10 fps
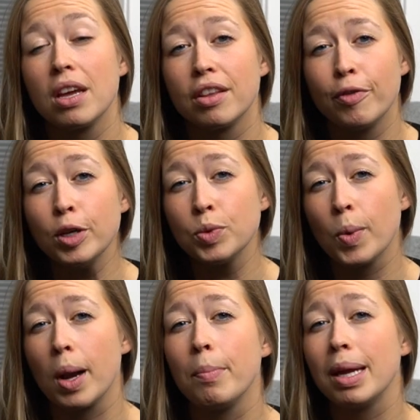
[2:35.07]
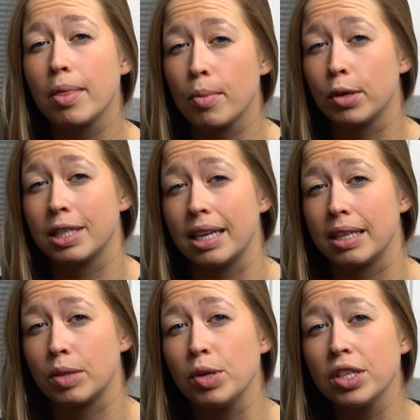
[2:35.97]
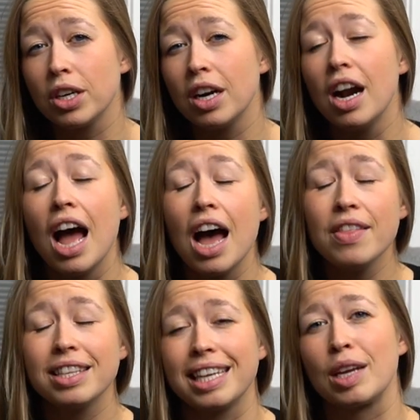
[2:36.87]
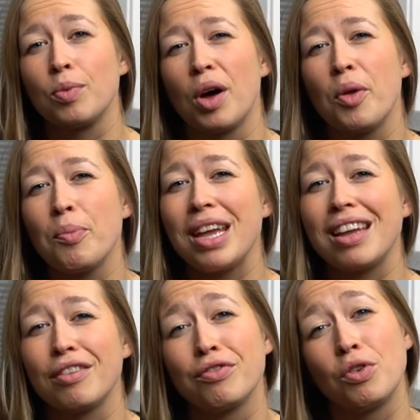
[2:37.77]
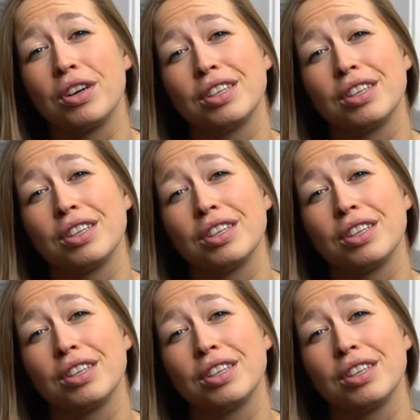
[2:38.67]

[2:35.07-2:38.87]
The first one being the Mercedes Sprinter and the second one being the Ford